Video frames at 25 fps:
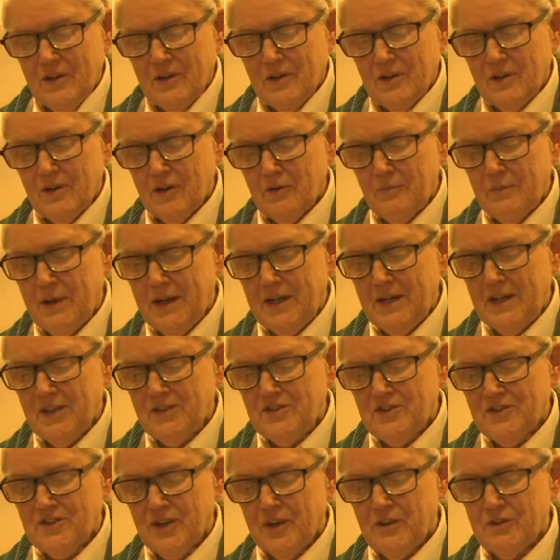her many
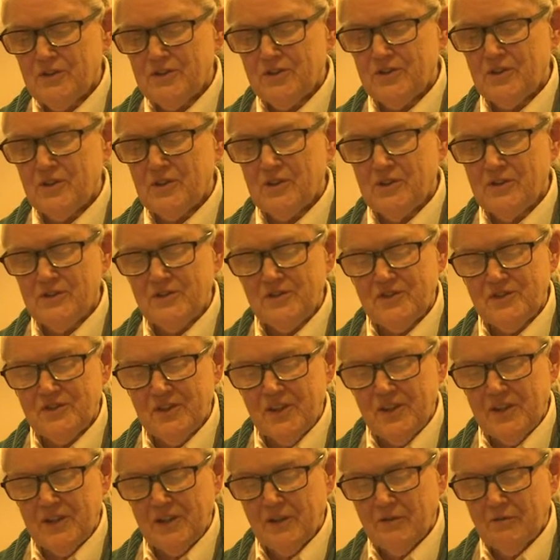sojourns
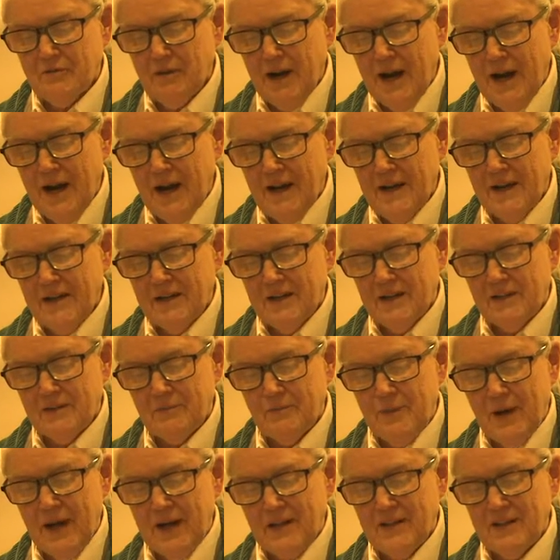in Iraq
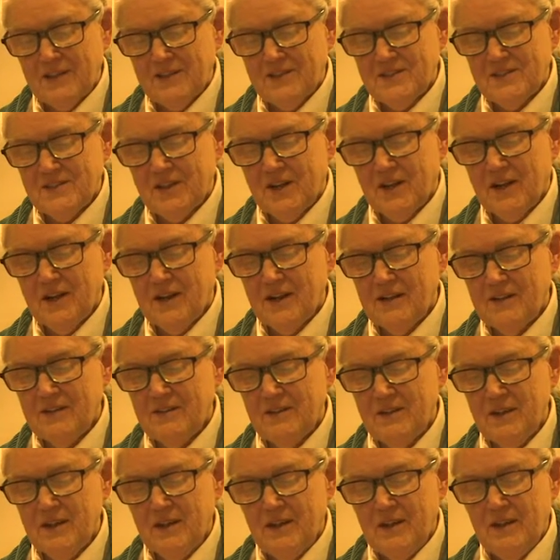and
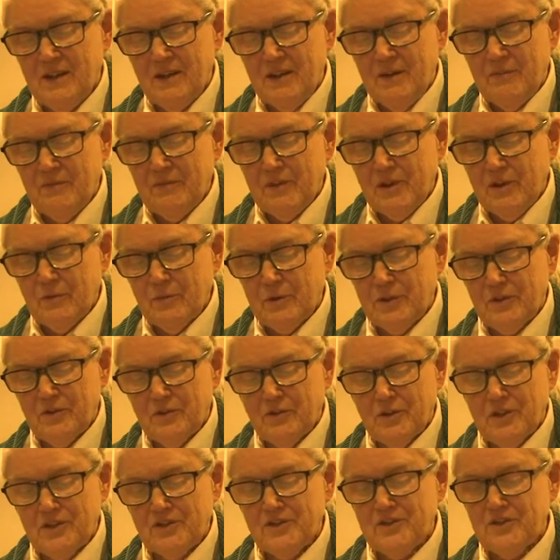Palestine with
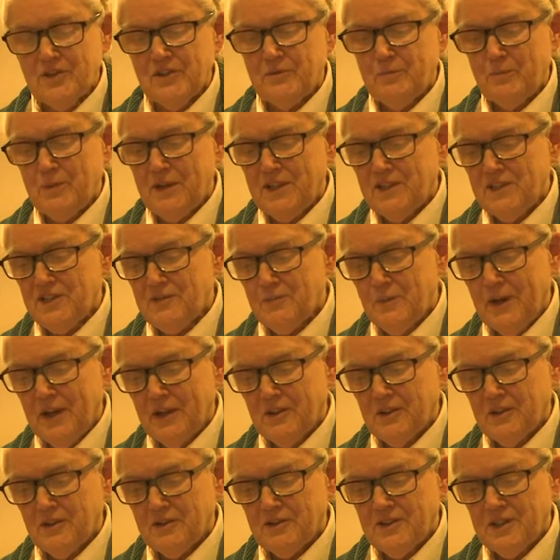Christian
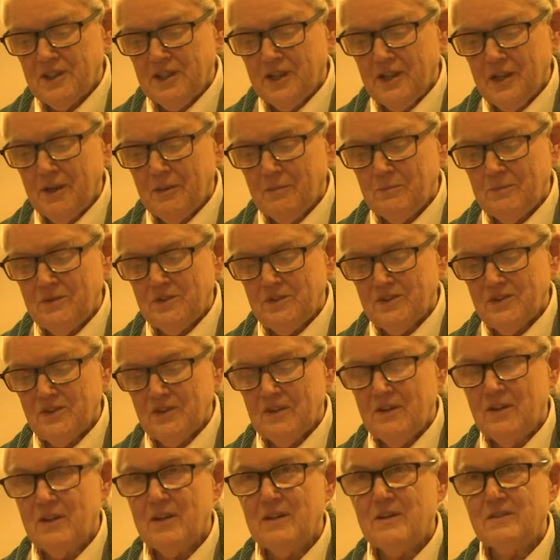peacemaker teams,
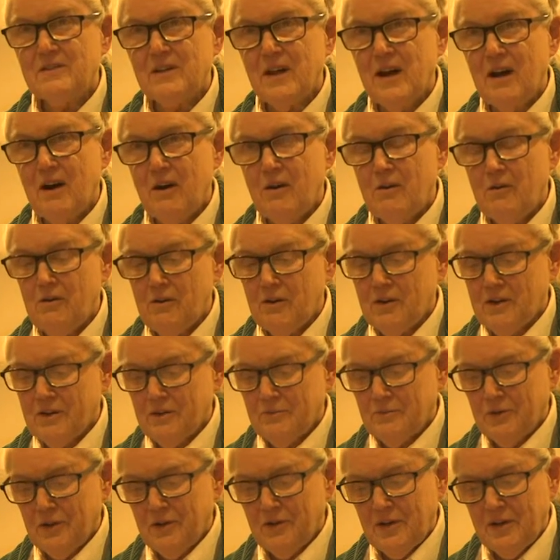now
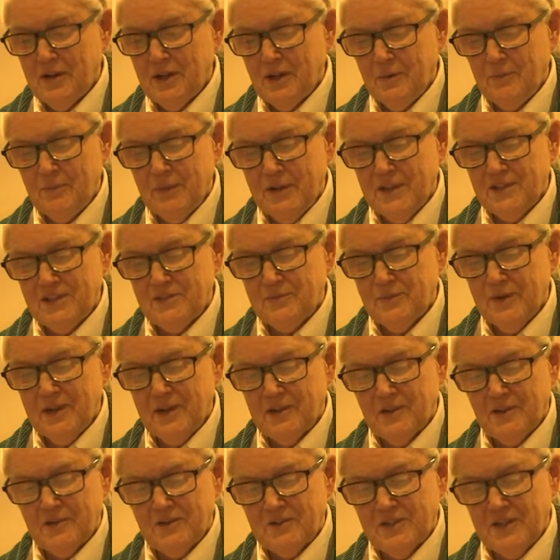community
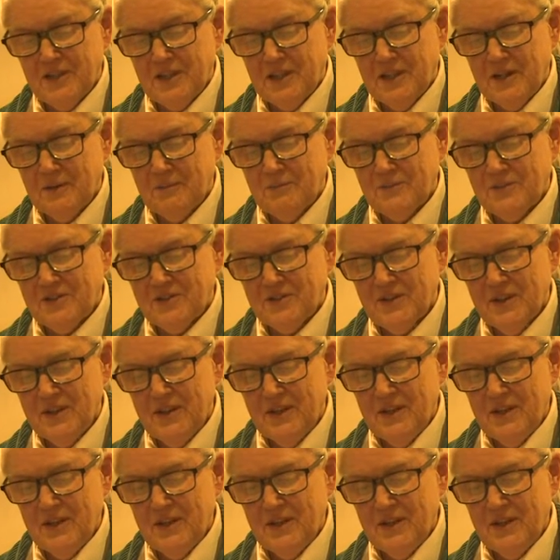peacemaker teams,